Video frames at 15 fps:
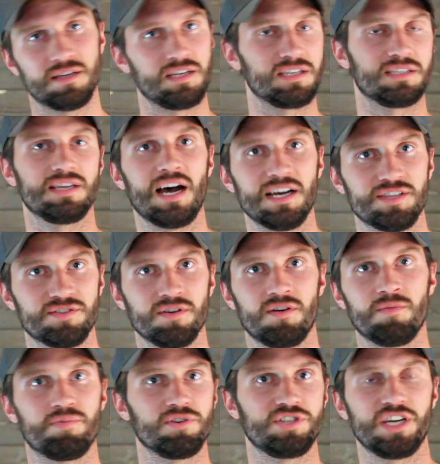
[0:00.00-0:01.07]

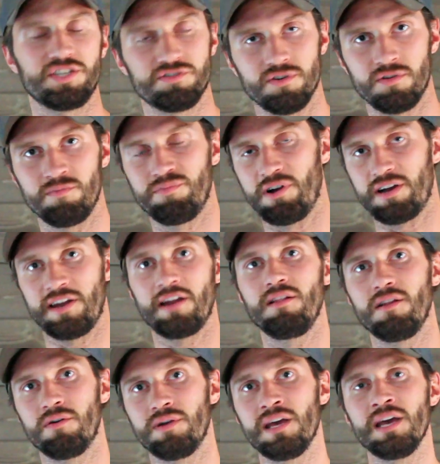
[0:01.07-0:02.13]
testosterone, progesterone,
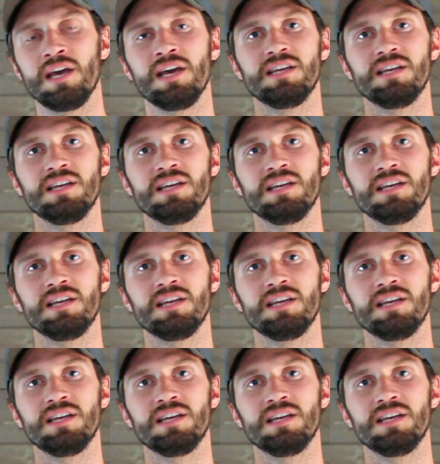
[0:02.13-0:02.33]
pregnenolone,